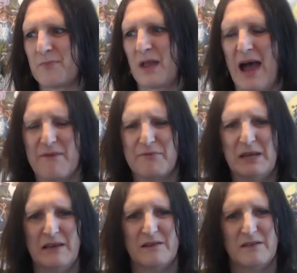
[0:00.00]
have
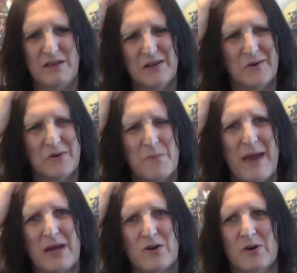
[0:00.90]
these, you know, you
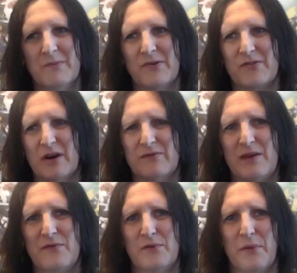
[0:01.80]
pick up the sort of
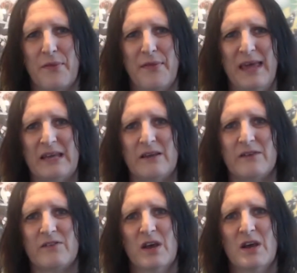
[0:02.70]
different
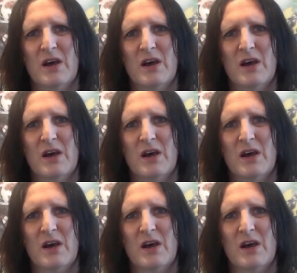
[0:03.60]
things,